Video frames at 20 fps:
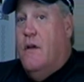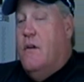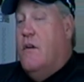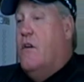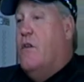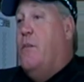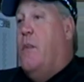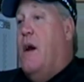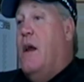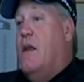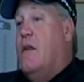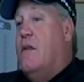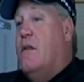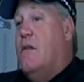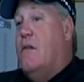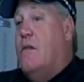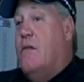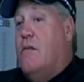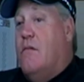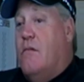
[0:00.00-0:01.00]
Despite
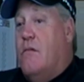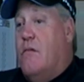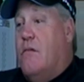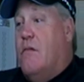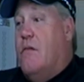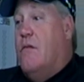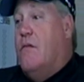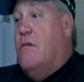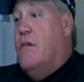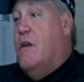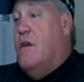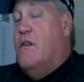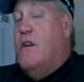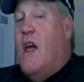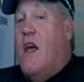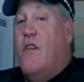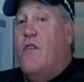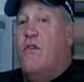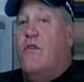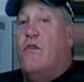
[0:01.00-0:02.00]
the
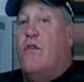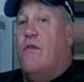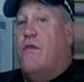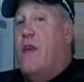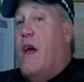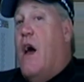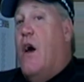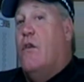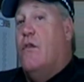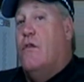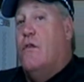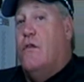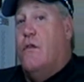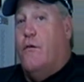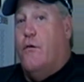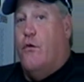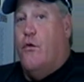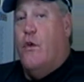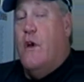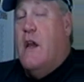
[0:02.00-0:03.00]
tens of thousands
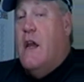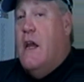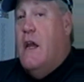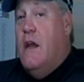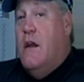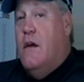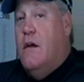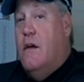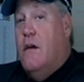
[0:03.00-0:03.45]
of free